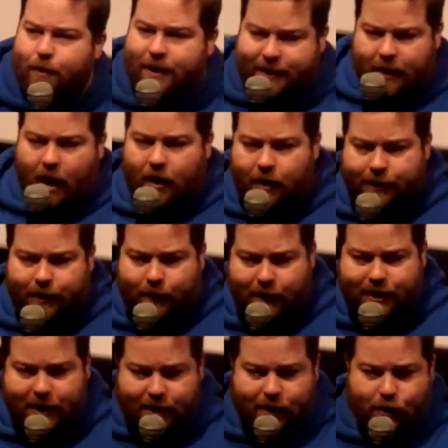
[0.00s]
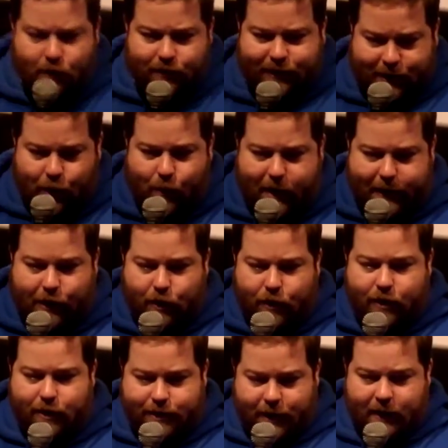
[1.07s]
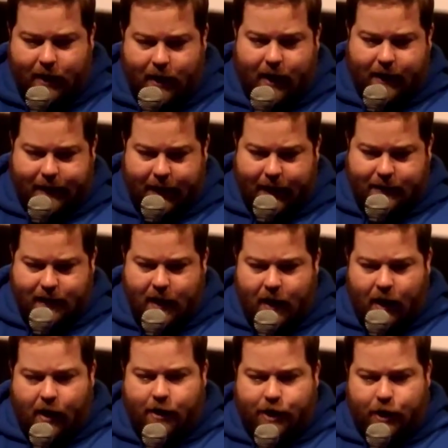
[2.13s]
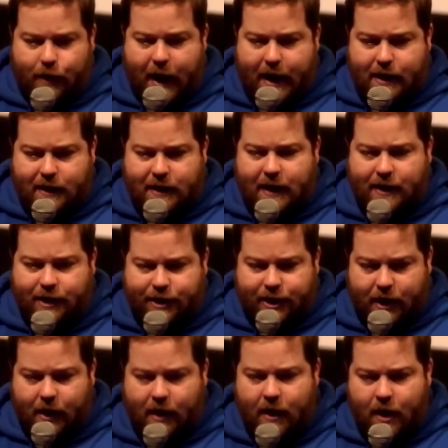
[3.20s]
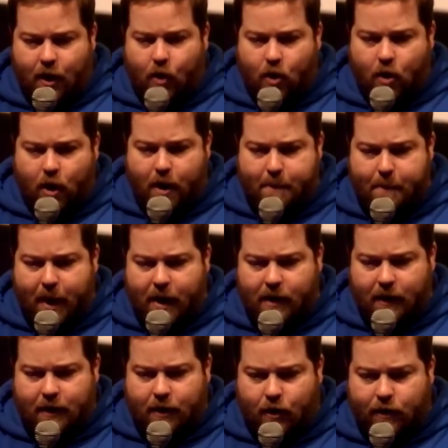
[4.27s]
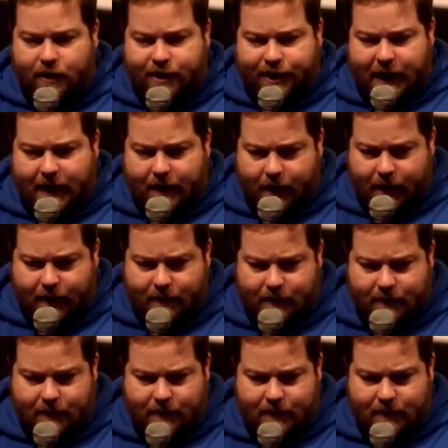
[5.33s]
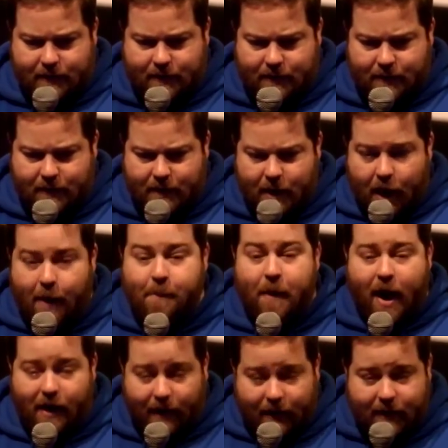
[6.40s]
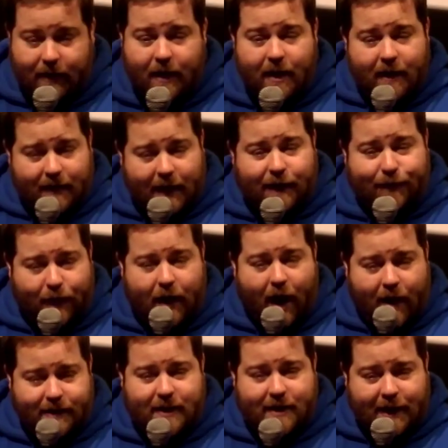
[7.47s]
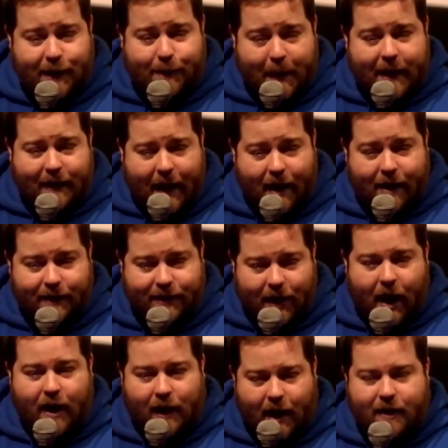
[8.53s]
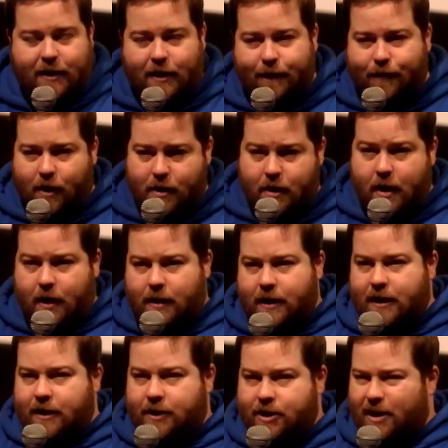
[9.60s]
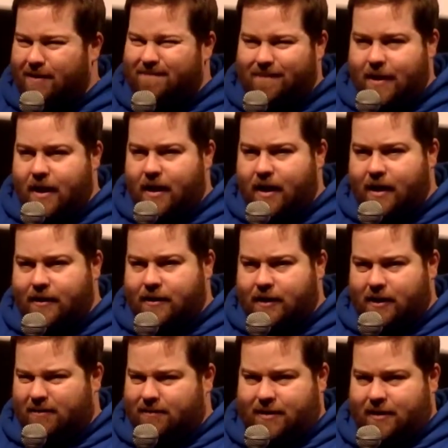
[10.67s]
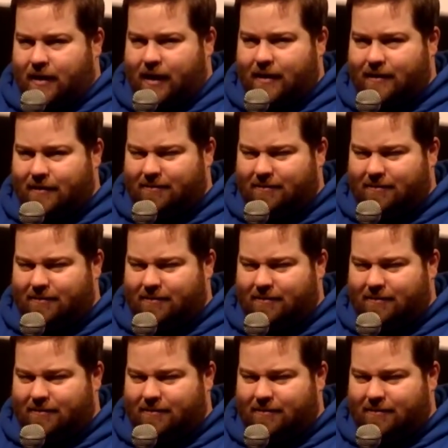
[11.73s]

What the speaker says: start, lots of questions. You're still wearing your hood and I like that. Are you a ninja or a monk or a Jedi? A monk. That's very... I didn't expect that answer. I like that you've gone, ninja, nah, it's like...